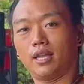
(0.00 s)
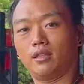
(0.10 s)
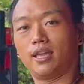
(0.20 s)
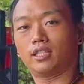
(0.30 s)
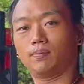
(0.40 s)

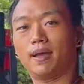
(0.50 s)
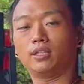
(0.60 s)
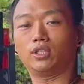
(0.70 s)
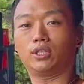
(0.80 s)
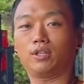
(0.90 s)
and the
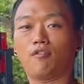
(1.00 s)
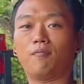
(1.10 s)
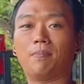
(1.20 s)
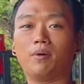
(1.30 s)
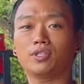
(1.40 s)
expansion of
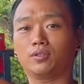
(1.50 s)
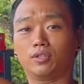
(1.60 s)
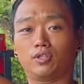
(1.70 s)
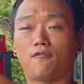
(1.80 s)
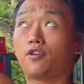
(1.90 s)
my
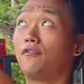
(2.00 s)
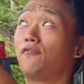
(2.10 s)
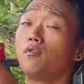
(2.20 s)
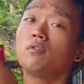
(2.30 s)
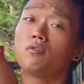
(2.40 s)
muscles for the
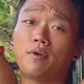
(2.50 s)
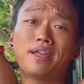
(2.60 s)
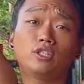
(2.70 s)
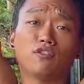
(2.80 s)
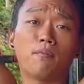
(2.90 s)
full
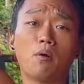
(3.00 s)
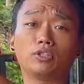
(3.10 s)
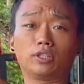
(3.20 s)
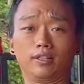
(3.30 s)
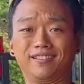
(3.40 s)
range of
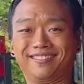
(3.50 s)
motion.